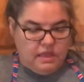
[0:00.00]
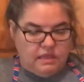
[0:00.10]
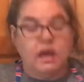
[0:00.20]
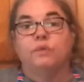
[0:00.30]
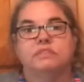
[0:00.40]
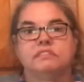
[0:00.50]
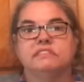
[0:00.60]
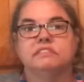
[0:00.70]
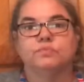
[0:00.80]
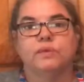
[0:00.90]
oh, this
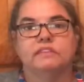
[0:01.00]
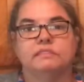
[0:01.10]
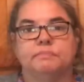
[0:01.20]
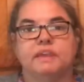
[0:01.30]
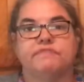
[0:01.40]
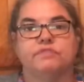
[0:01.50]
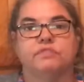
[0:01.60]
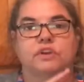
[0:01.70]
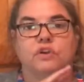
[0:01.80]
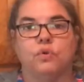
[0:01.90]
is the recipe for
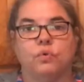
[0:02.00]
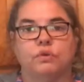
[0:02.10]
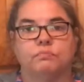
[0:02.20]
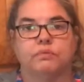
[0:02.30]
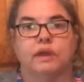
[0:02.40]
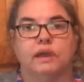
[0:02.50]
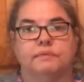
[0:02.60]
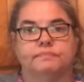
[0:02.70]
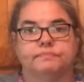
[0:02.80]
the cornbread.